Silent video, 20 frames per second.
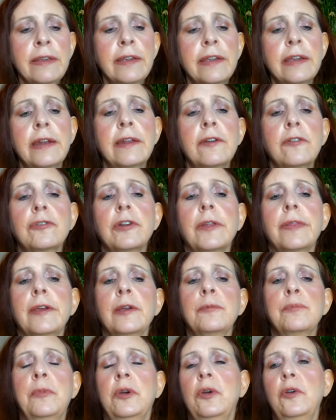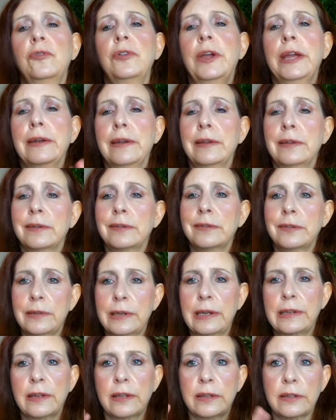get everything moving
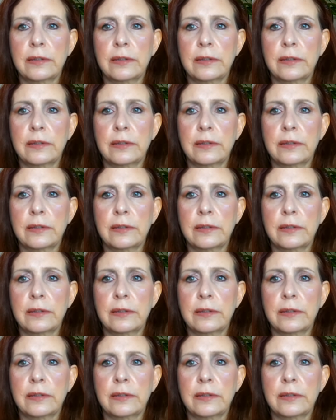instead of